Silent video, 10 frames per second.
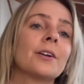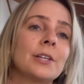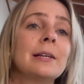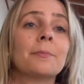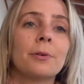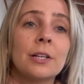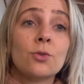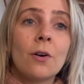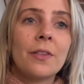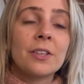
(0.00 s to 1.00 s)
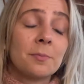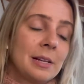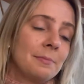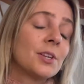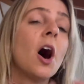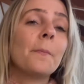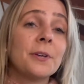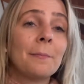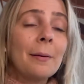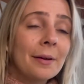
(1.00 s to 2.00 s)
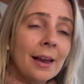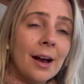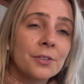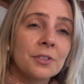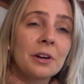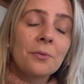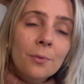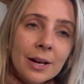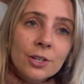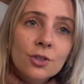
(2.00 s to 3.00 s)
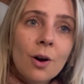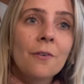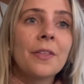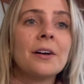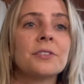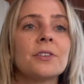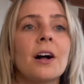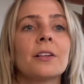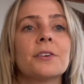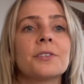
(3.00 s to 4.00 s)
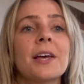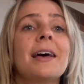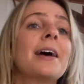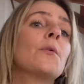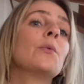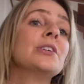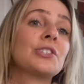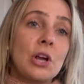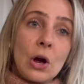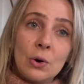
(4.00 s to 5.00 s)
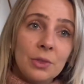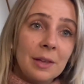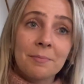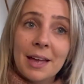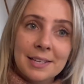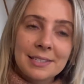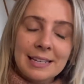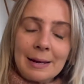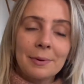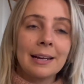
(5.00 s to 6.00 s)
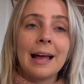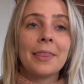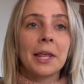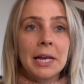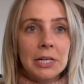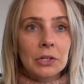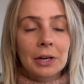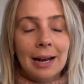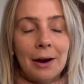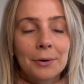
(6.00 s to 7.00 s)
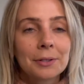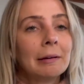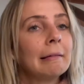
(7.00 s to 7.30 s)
He didn't put in 12,000, but he topped up my bank account so that it reached $12,000. We showed them that statement and then he took it out.